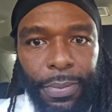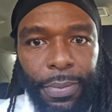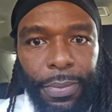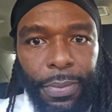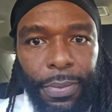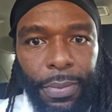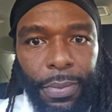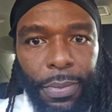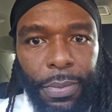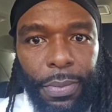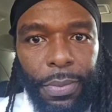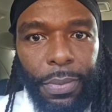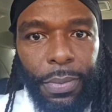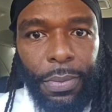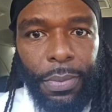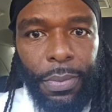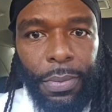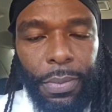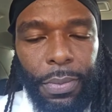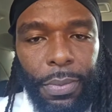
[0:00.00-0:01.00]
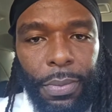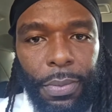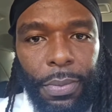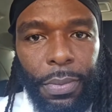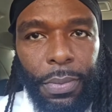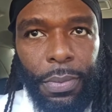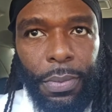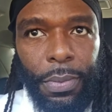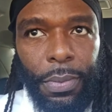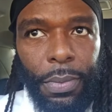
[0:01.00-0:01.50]

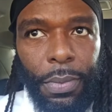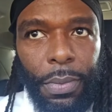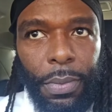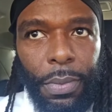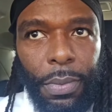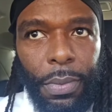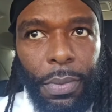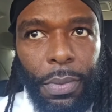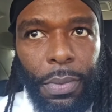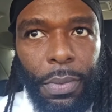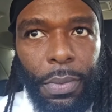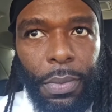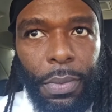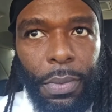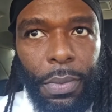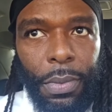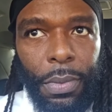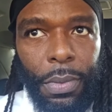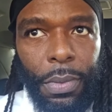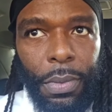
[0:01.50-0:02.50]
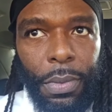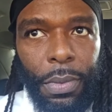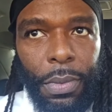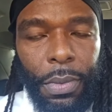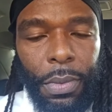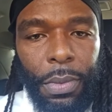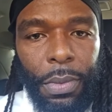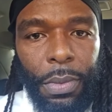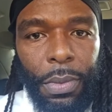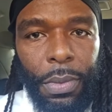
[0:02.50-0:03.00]

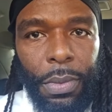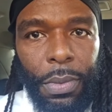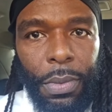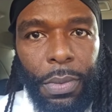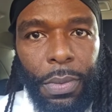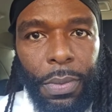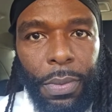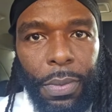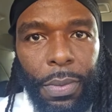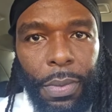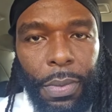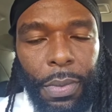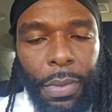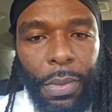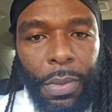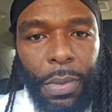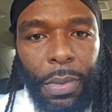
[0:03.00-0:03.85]
(no one is talking)